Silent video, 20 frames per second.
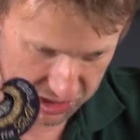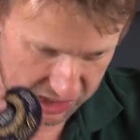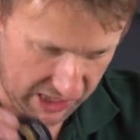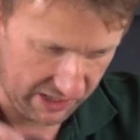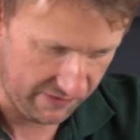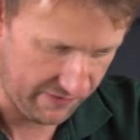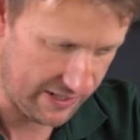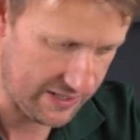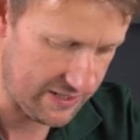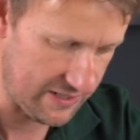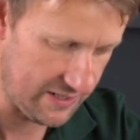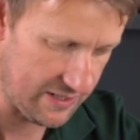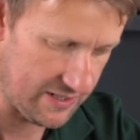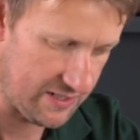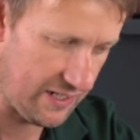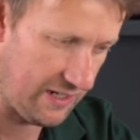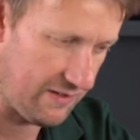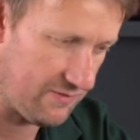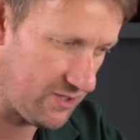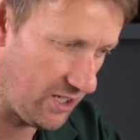skeet vest at the
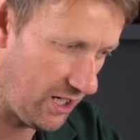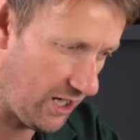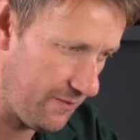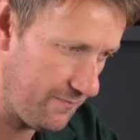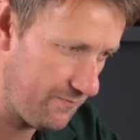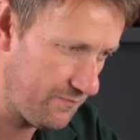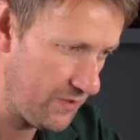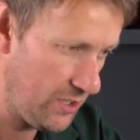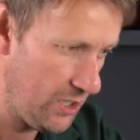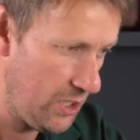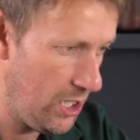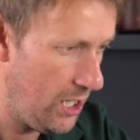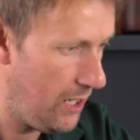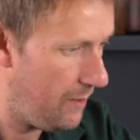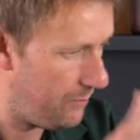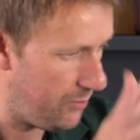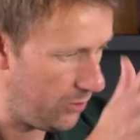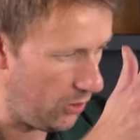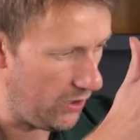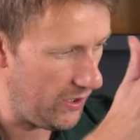same time.
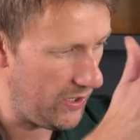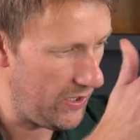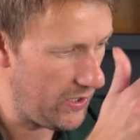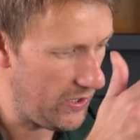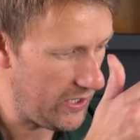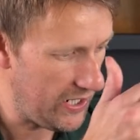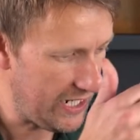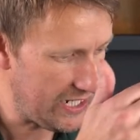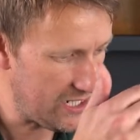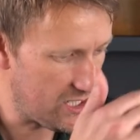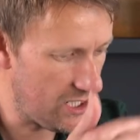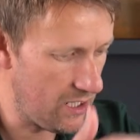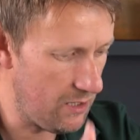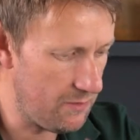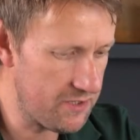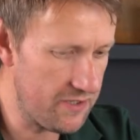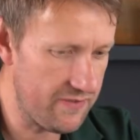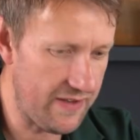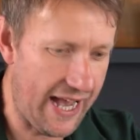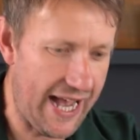But in
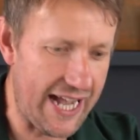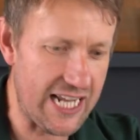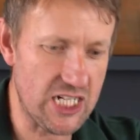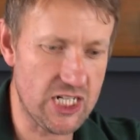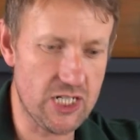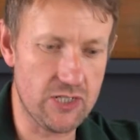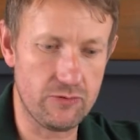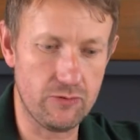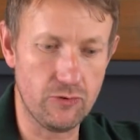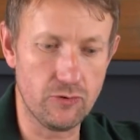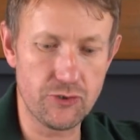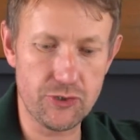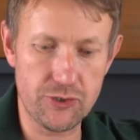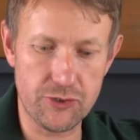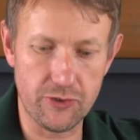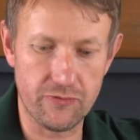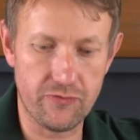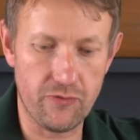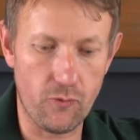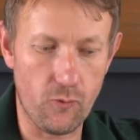terms of actual
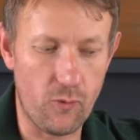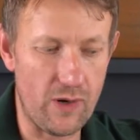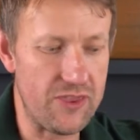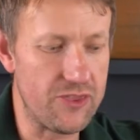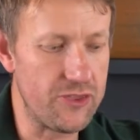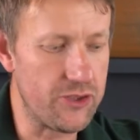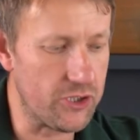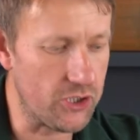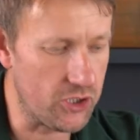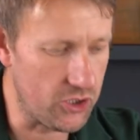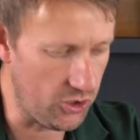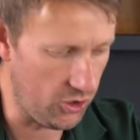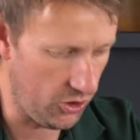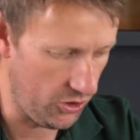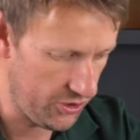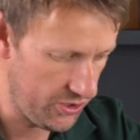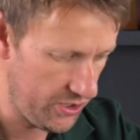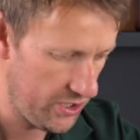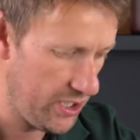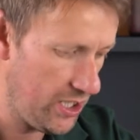stuff with the
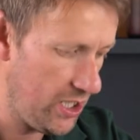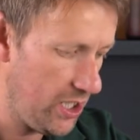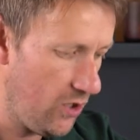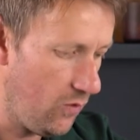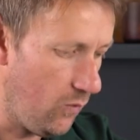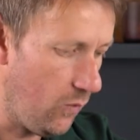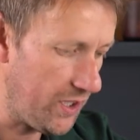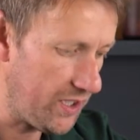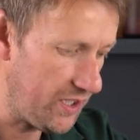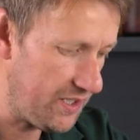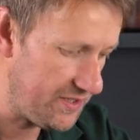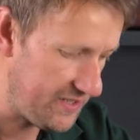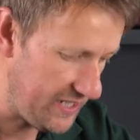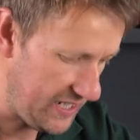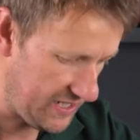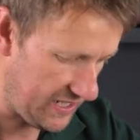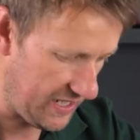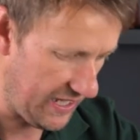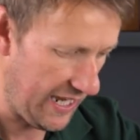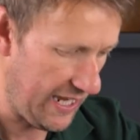gun, what you
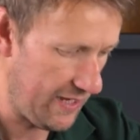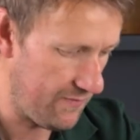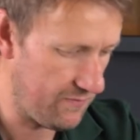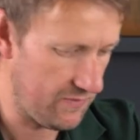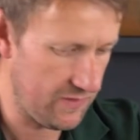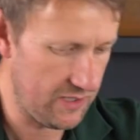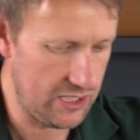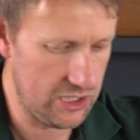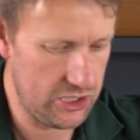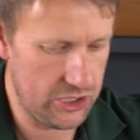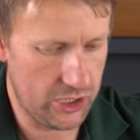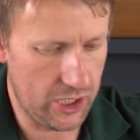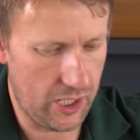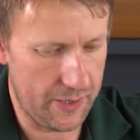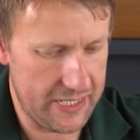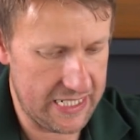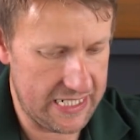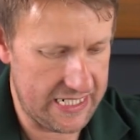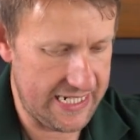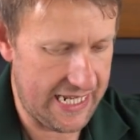did get is you got
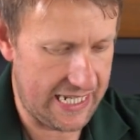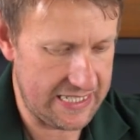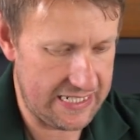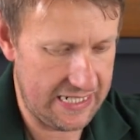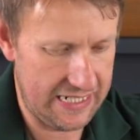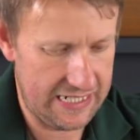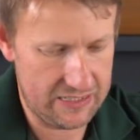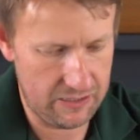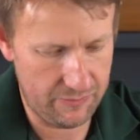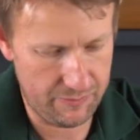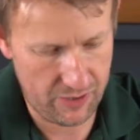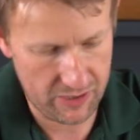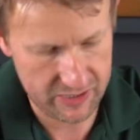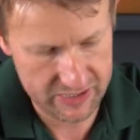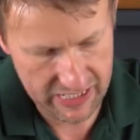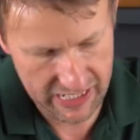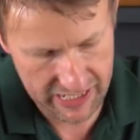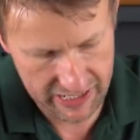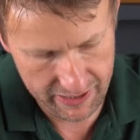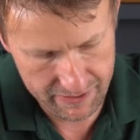this natty little box
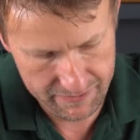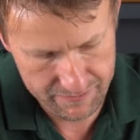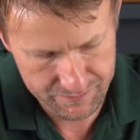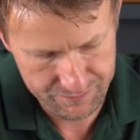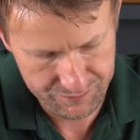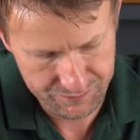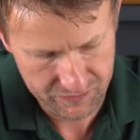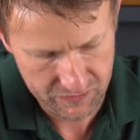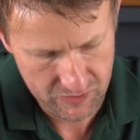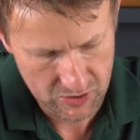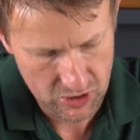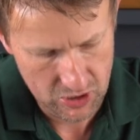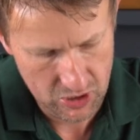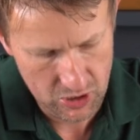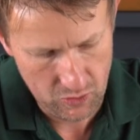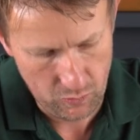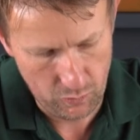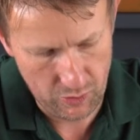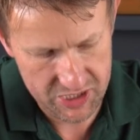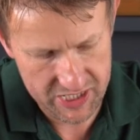here,
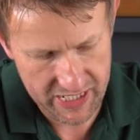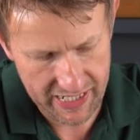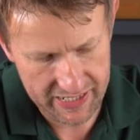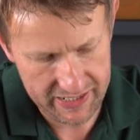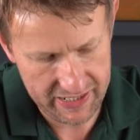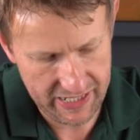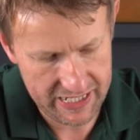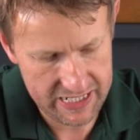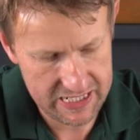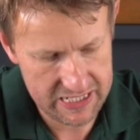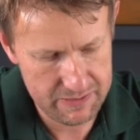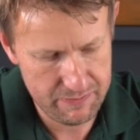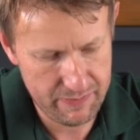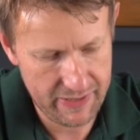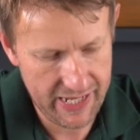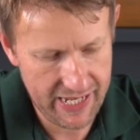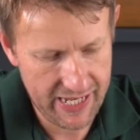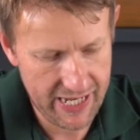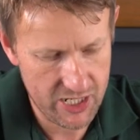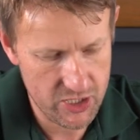which had a
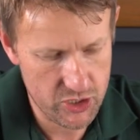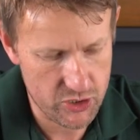spare